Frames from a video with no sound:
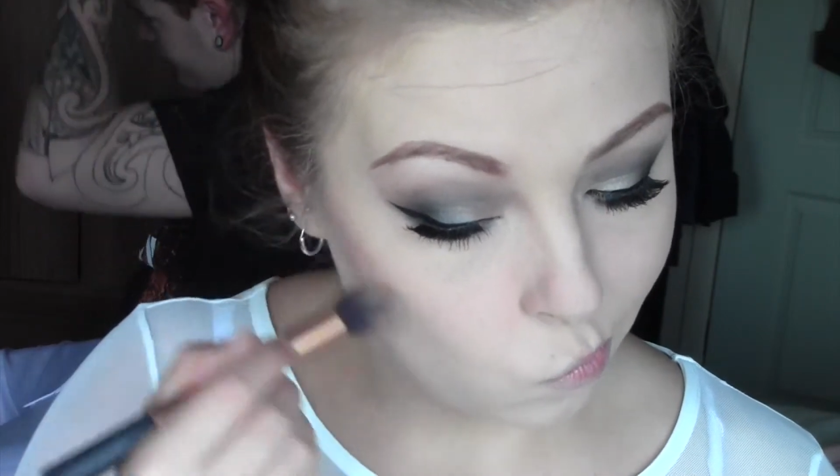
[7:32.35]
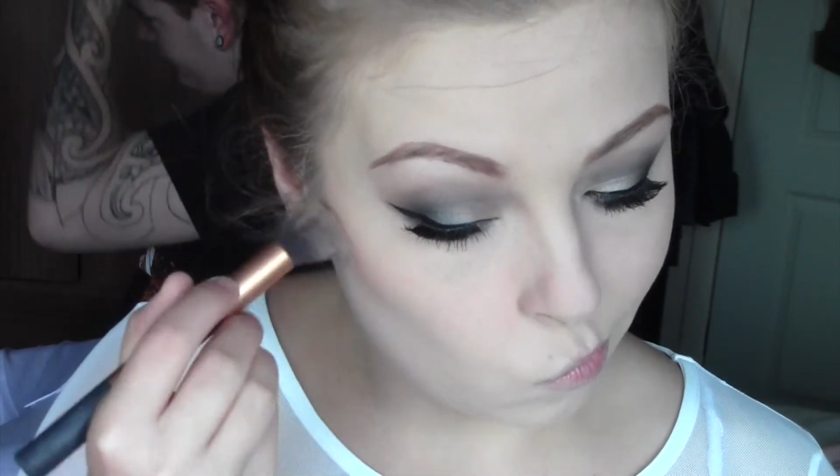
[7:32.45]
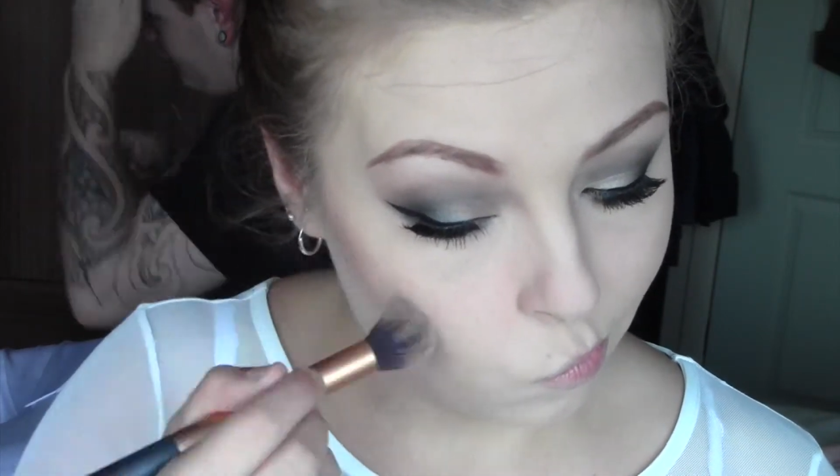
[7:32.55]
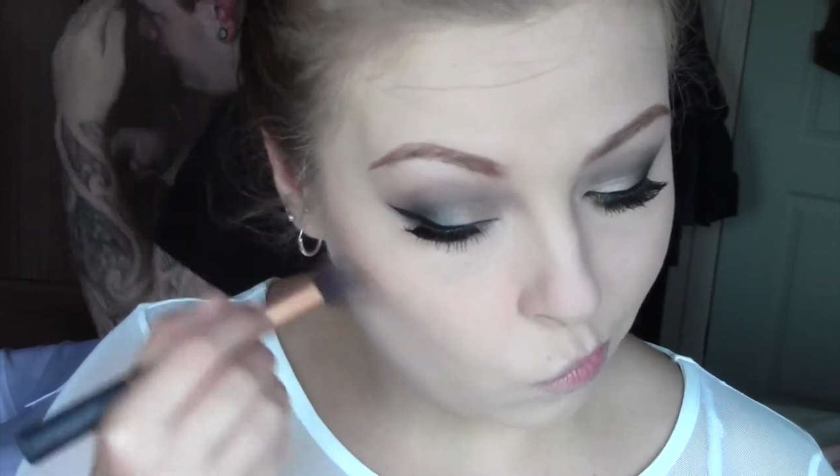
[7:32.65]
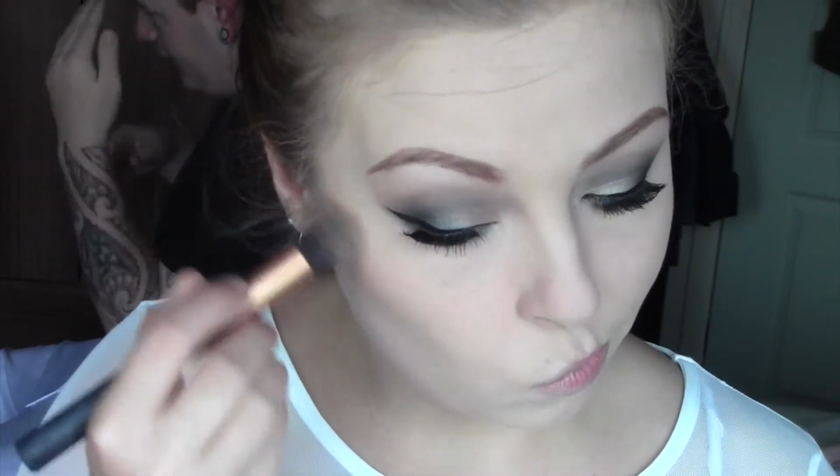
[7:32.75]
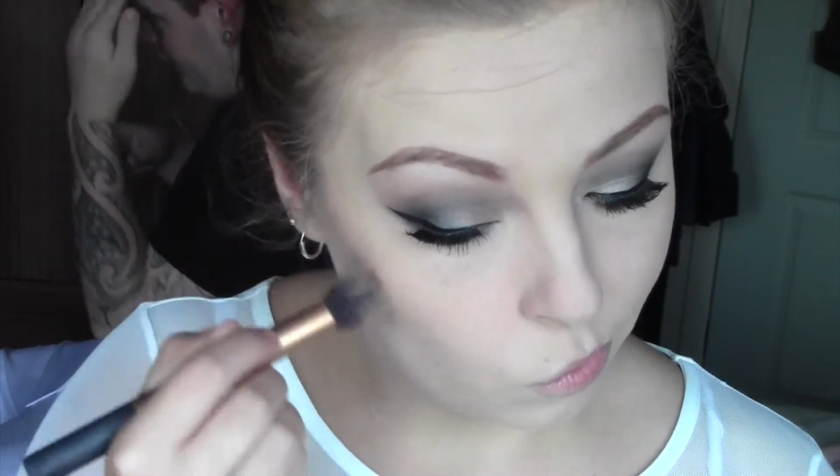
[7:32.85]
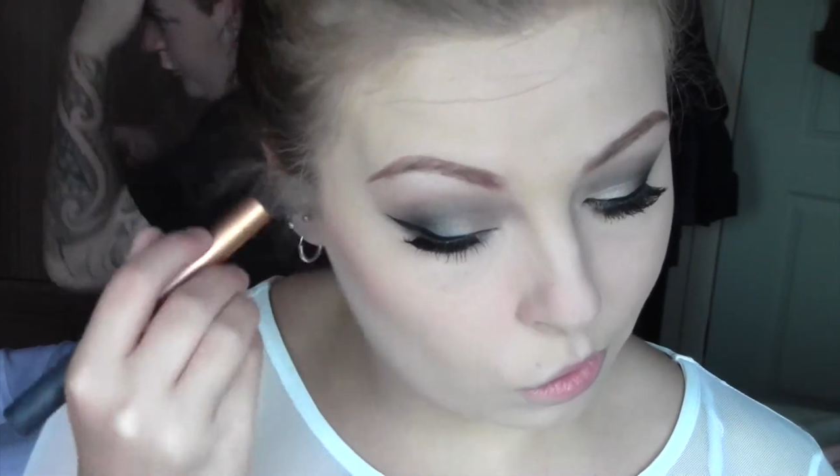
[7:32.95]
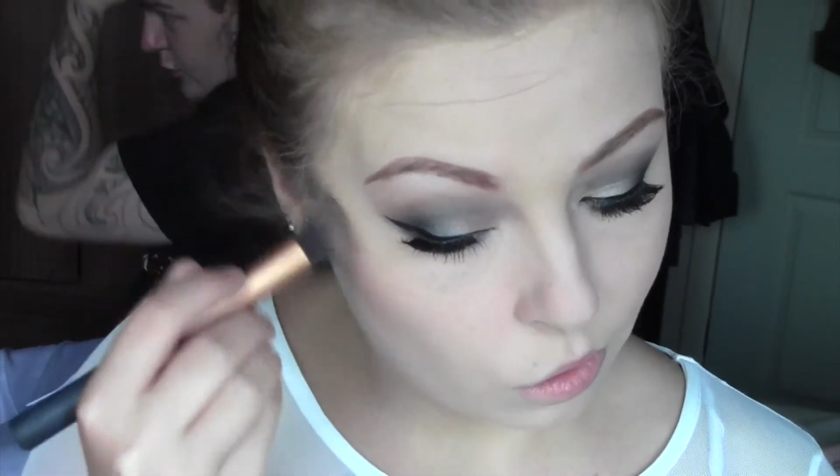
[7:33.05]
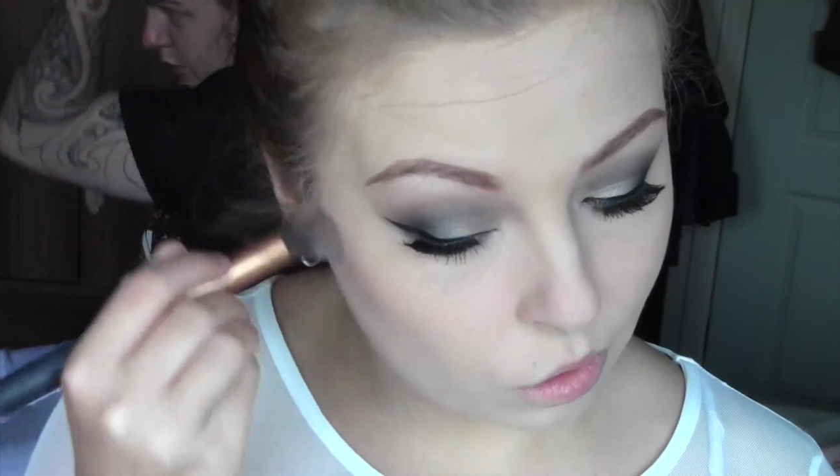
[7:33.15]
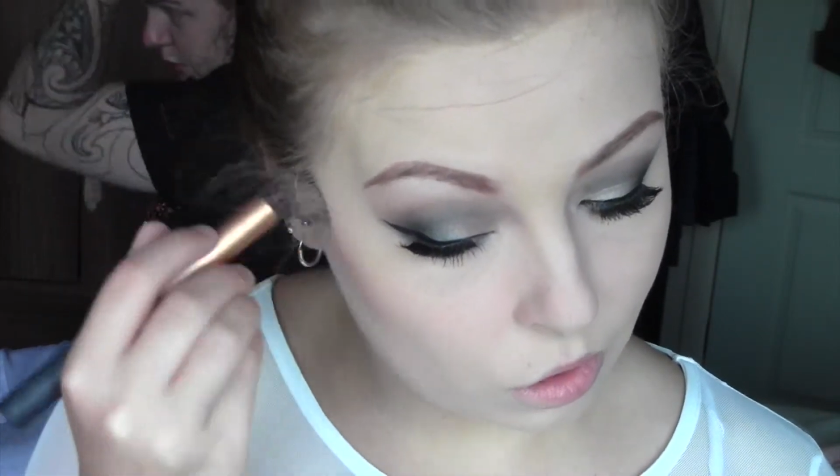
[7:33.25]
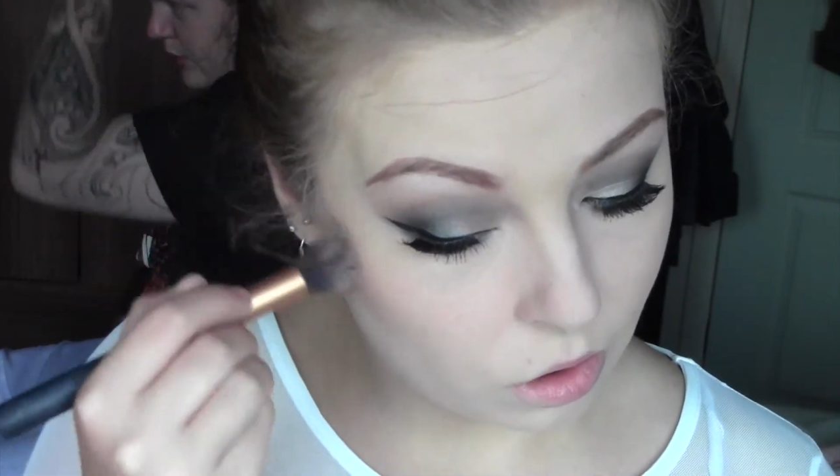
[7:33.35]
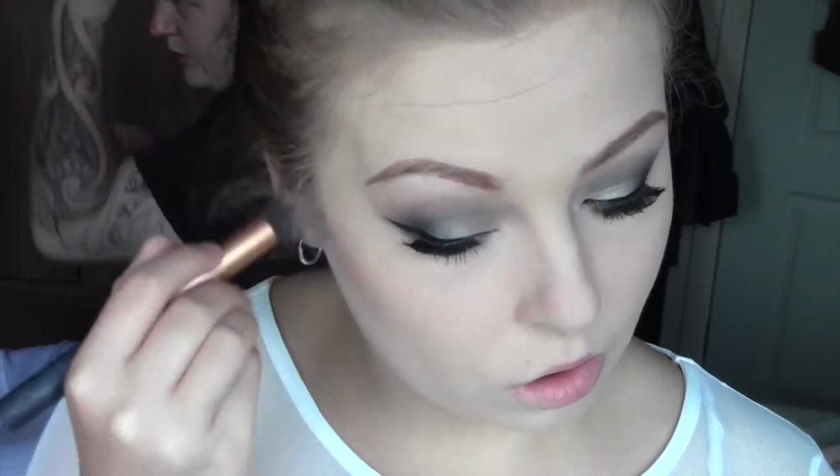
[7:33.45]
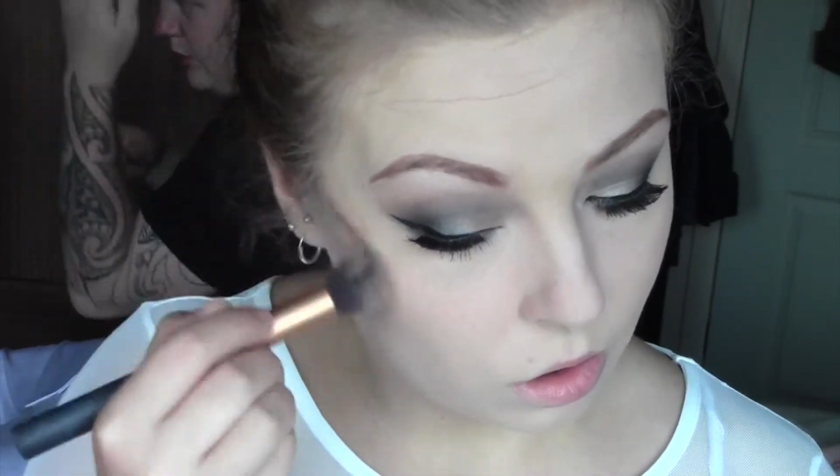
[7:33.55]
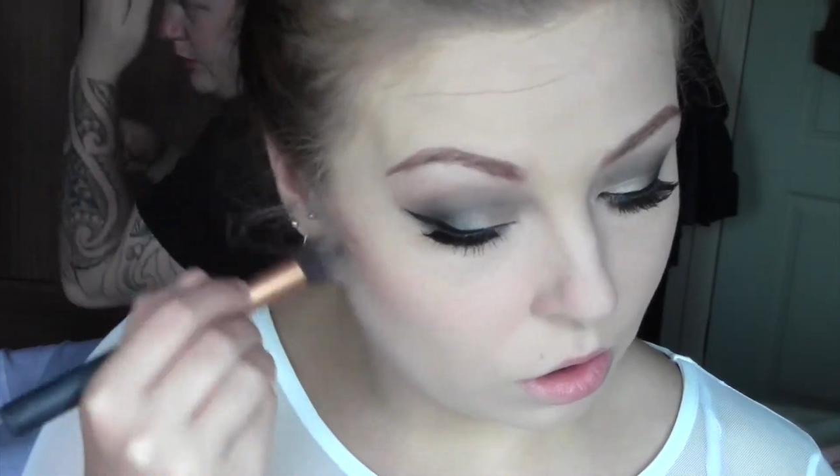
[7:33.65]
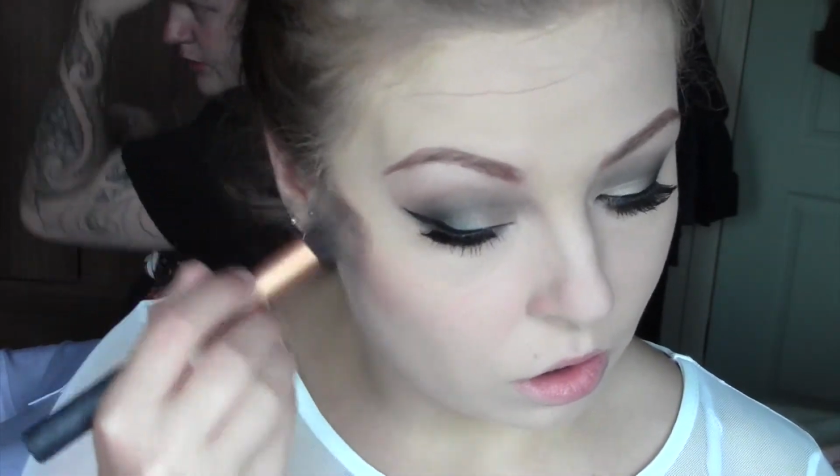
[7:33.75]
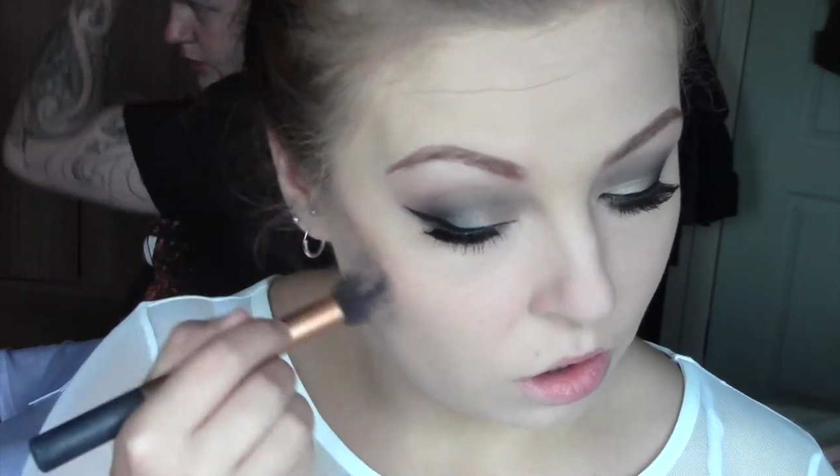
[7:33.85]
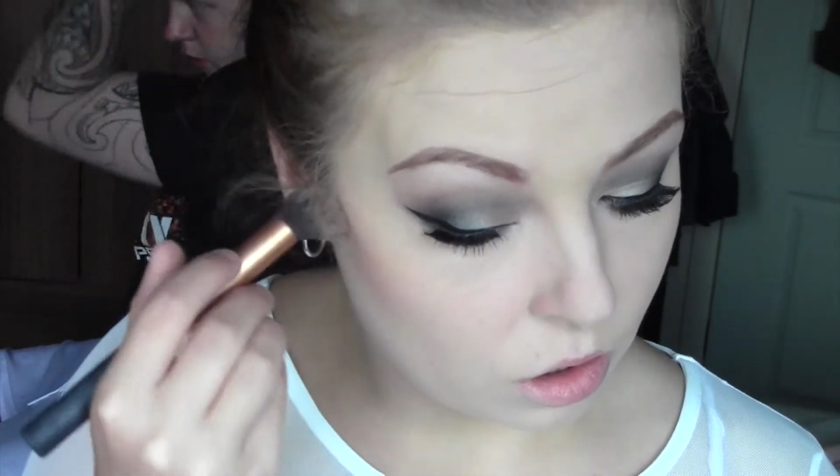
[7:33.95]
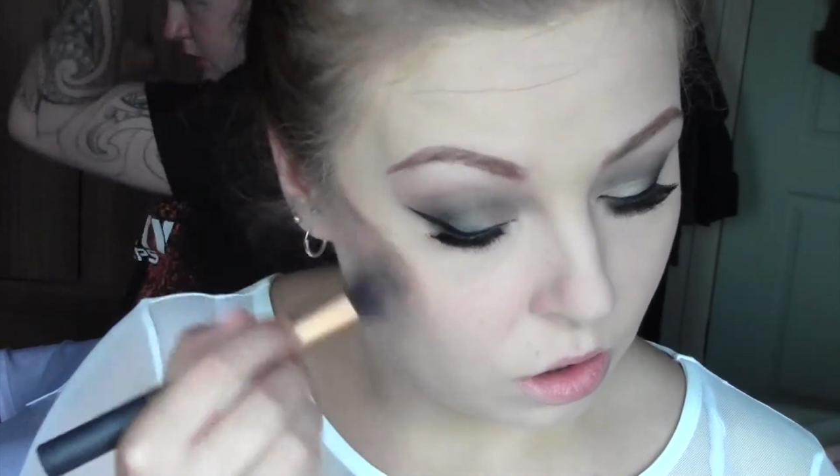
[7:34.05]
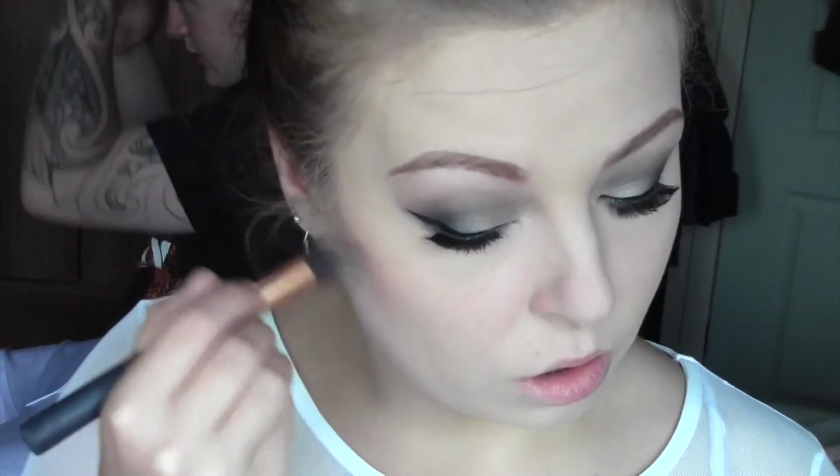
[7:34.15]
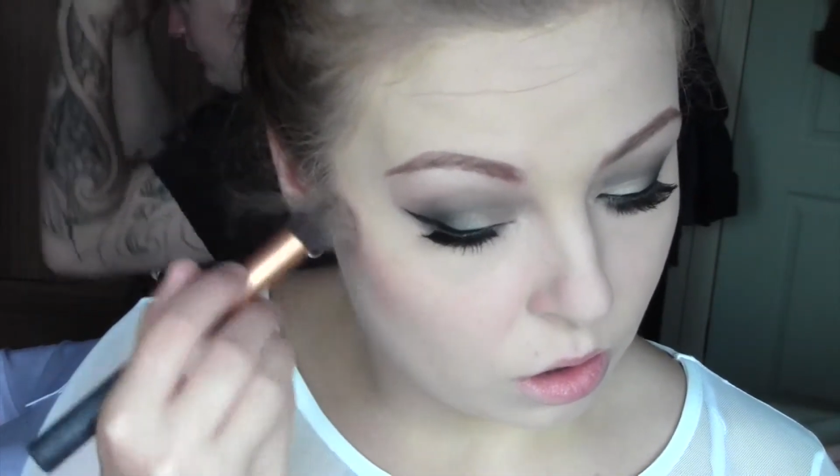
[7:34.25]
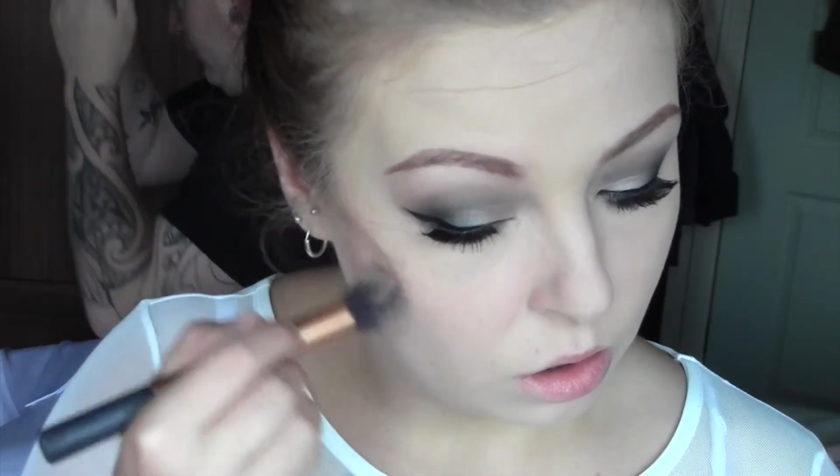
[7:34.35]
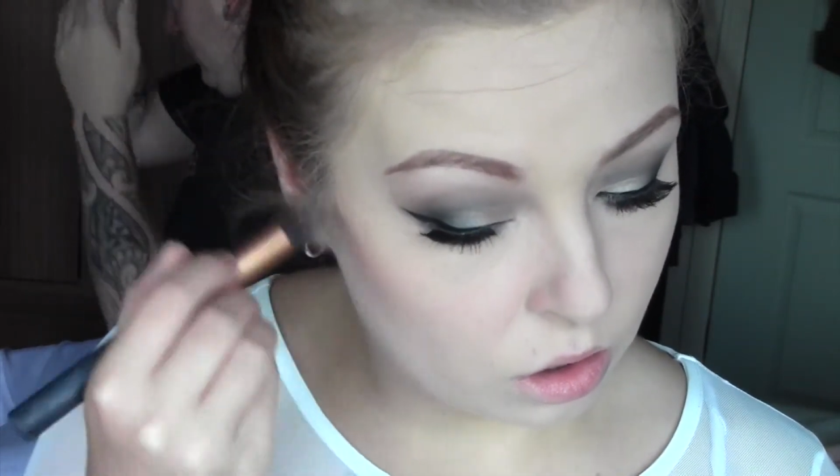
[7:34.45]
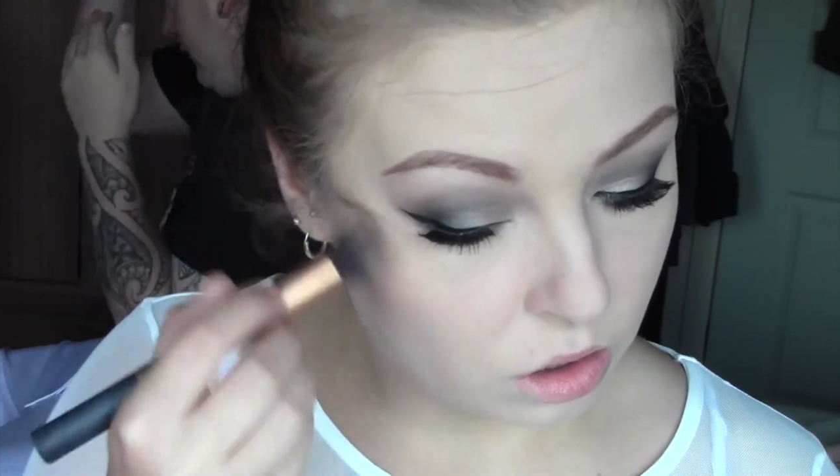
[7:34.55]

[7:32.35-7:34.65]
and this Real Techniques contour brush.